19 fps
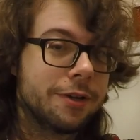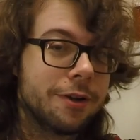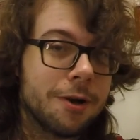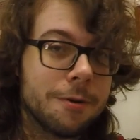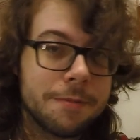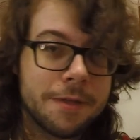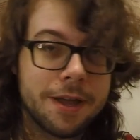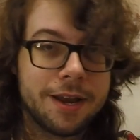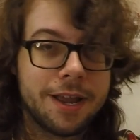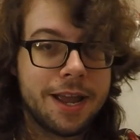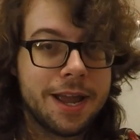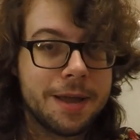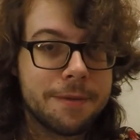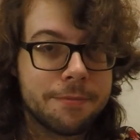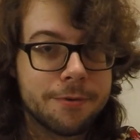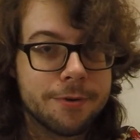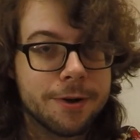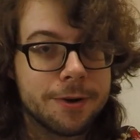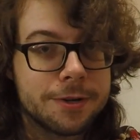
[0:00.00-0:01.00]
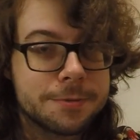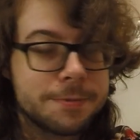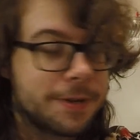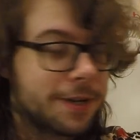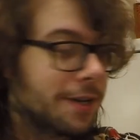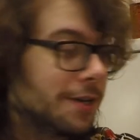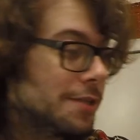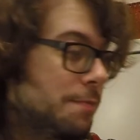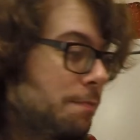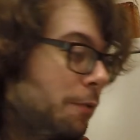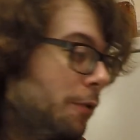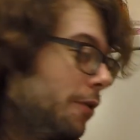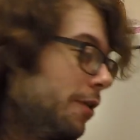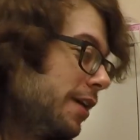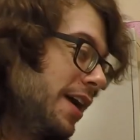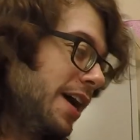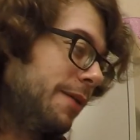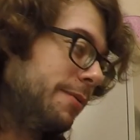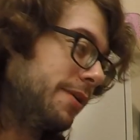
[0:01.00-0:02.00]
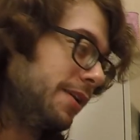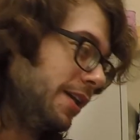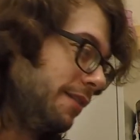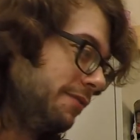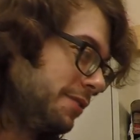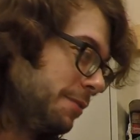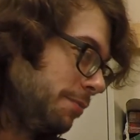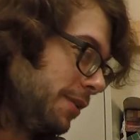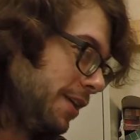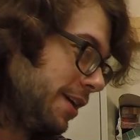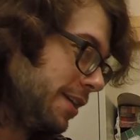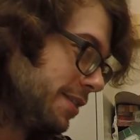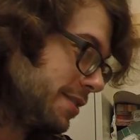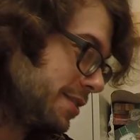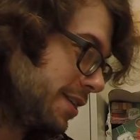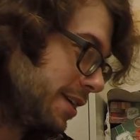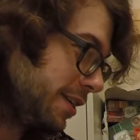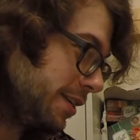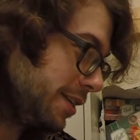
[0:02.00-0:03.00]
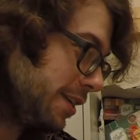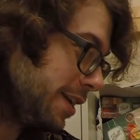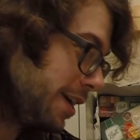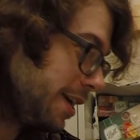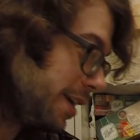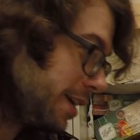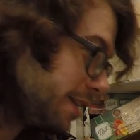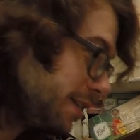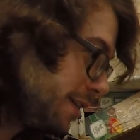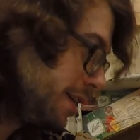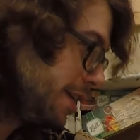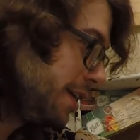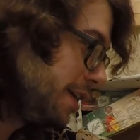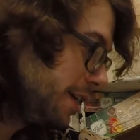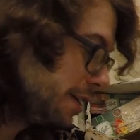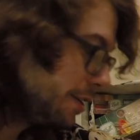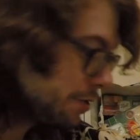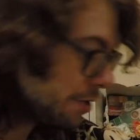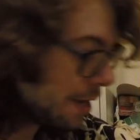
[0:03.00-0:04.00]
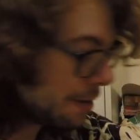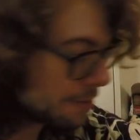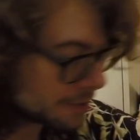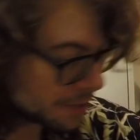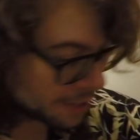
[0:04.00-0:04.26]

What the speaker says: hope that amp works because, boy, I would love to play this thing today. So I'm just